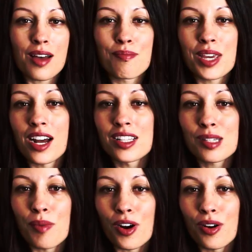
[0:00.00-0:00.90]
Beyond
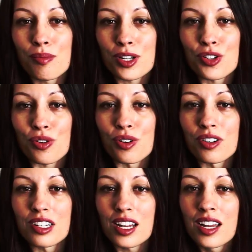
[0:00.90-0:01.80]
smart home
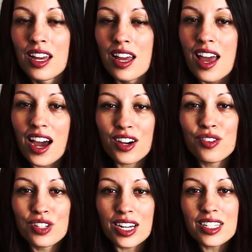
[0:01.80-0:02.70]
control,
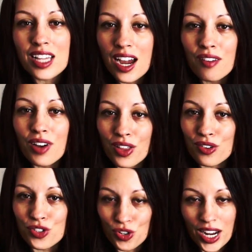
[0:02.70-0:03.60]
Echo does have
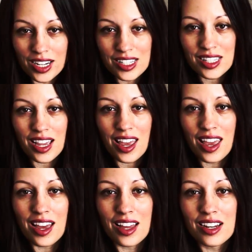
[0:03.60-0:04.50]
other tricks,
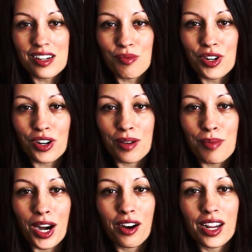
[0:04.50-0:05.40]
and when you're
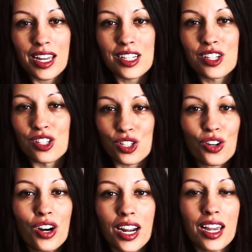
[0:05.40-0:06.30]
comparing it to
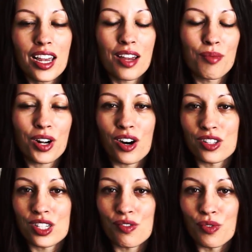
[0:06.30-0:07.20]
Siri in
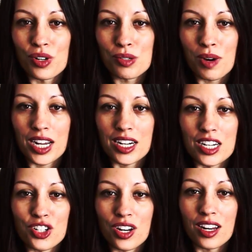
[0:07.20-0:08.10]
regards to voice
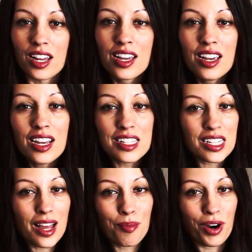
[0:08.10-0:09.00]
recognition, it's a
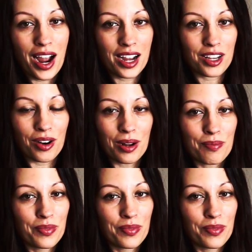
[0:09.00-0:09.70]
lot more accurate.